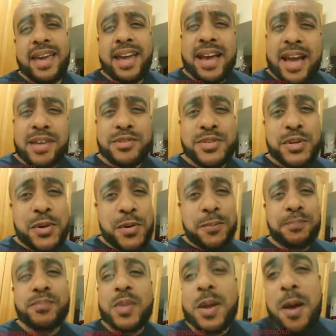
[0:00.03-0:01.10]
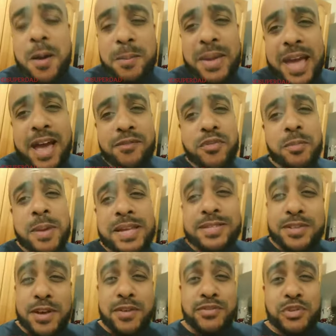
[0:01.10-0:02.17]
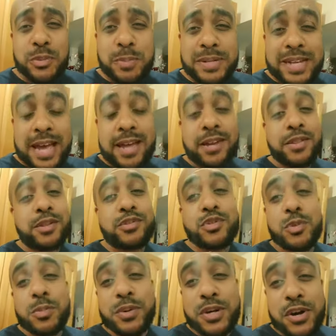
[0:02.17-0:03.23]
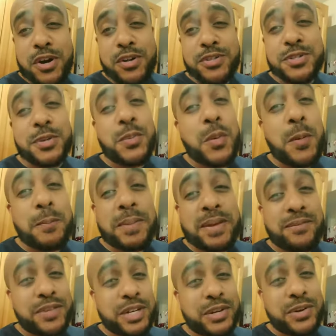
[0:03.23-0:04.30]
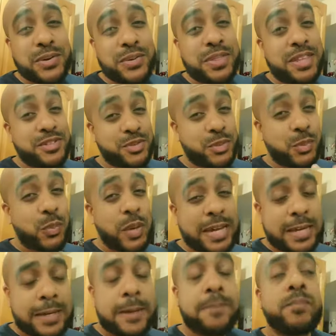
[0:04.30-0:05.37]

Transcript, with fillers: Hey guys, so on behalf of myself, Super Dad, and the Super Girls, there won't be a video this week.